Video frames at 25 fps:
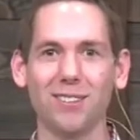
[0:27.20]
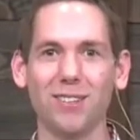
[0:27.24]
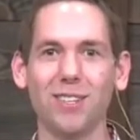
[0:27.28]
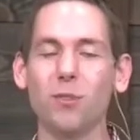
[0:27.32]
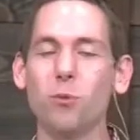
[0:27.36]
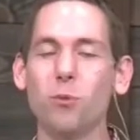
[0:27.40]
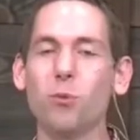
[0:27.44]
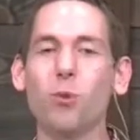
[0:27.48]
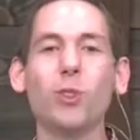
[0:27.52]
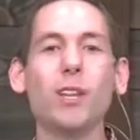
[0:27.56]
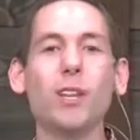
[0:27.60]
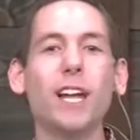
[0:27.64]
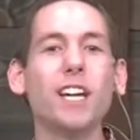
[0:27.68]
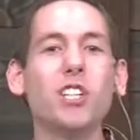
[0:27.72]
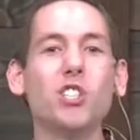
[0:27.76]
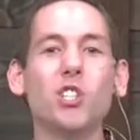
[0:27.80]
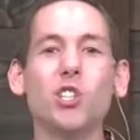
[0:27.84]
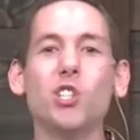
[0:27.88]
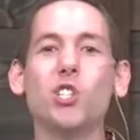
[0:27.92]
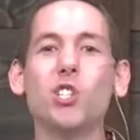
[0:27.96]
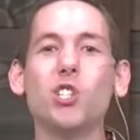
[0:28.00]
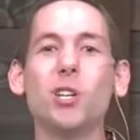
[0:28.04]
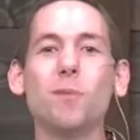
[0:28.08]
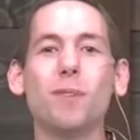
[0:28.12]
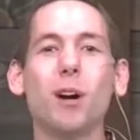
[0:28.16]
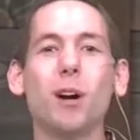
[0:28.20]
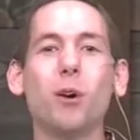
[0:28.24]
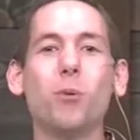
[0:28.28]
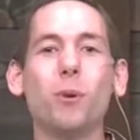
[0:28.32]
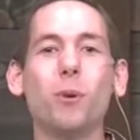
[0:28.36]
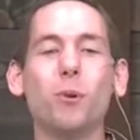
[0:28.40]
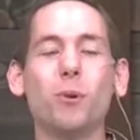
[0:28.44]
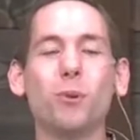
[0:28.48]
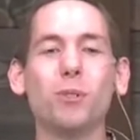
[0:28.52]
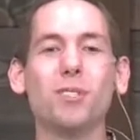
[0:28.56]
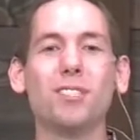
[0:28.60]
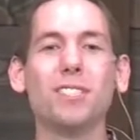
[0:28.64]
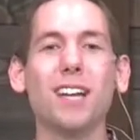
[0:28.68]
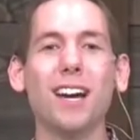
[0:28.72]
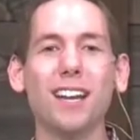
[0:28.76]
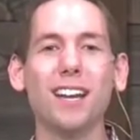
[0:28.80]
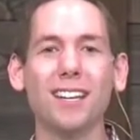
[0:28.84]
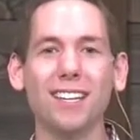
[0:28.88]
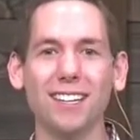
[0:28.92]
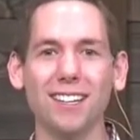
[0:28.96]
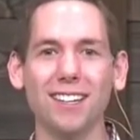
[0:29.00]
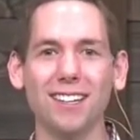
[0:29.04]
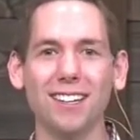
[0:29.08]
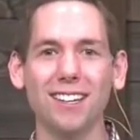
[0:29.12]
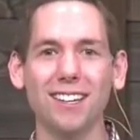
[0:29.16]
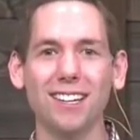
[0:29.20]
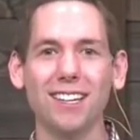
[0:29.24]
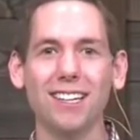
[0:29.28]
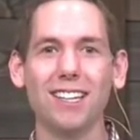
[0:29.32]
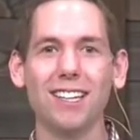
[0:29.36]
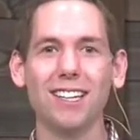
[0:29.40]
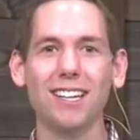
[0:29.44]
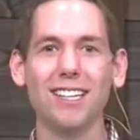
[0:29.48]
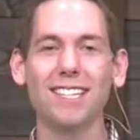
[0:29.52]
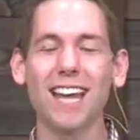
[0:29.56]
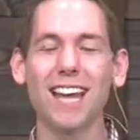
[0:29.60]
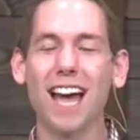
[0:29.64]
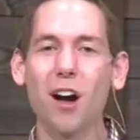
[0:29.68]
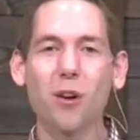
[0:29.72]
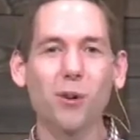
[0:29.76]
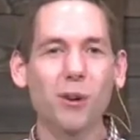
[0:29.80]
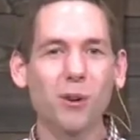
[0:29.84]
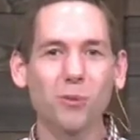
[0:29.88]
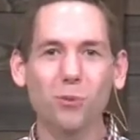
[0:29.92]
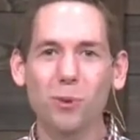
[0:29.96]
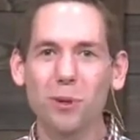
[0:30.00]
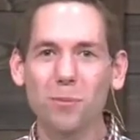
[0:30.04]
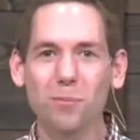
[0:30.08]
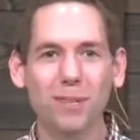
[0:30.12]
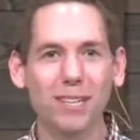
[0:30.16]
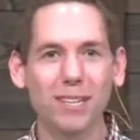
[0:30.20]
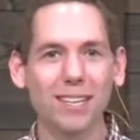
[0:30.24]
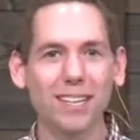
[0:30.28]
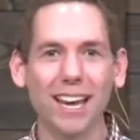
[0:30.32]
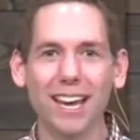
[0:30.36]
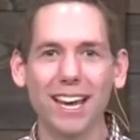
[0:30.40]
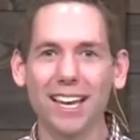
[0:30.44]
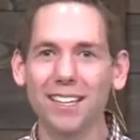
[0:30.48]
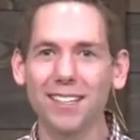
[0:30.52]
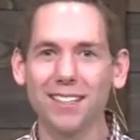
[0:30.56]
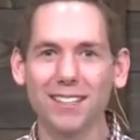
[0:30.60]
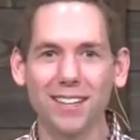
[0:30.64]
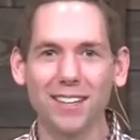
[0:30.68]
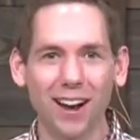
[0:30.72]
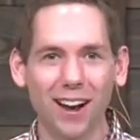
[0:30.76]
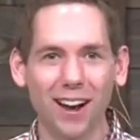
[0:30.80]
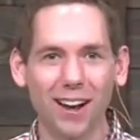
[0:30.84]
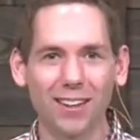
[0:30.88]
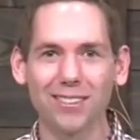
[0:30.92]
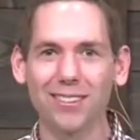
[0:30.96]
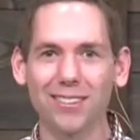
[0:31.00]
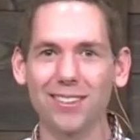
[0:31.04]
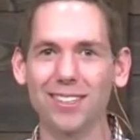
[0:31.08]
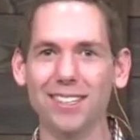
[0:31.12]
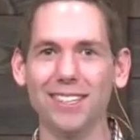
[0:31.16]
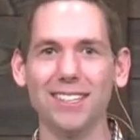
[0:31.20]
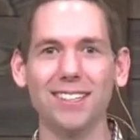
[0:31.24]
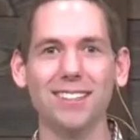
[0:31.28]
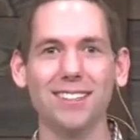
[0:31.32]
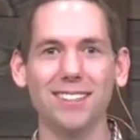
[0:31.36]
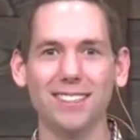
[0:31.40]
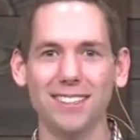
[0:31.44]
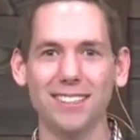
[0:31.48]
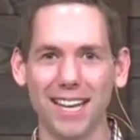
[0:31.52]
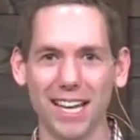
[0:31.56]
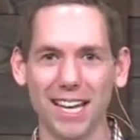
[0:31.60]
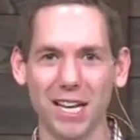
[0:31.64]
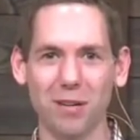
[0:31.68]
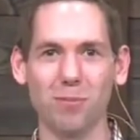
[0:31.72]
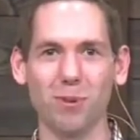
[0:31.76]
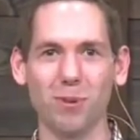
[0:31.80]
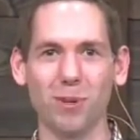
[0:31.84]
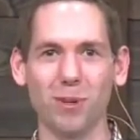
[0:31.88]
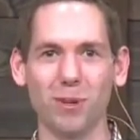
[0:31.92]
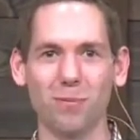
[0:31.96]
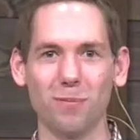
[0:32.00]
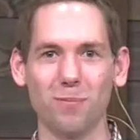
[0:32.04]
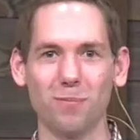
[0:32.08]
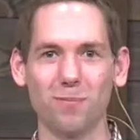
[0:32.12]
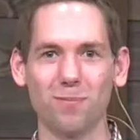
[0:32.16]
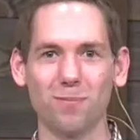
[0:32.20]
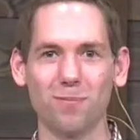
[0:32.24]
the relationship that we will study is how can we be a godly neighbor?